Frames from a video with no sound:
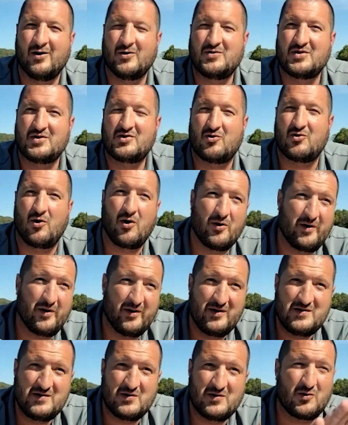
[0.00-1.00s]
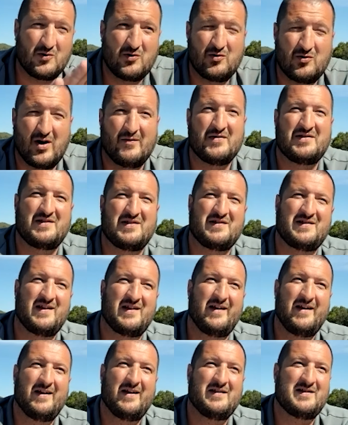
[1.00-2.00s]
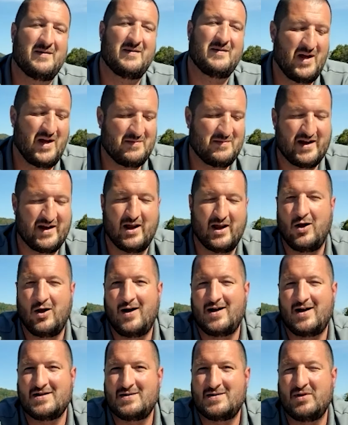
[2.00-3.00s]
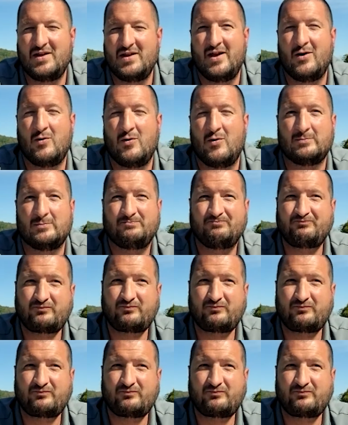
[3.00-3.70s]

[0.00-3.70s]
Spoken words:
just crawling in these little crevices. Sometimes I get lost, but you know what?